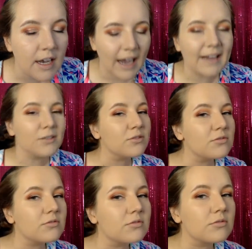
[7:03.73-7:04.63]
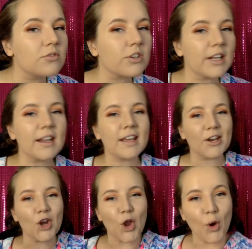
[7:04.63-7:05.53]
I don't
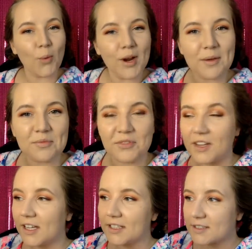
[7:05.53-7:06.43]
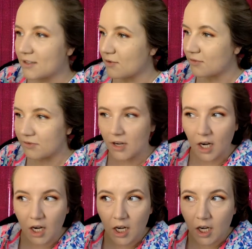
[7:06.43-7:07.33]
really know what I'm feeling so
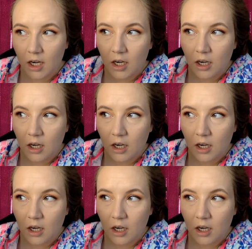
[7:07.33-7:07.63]
far.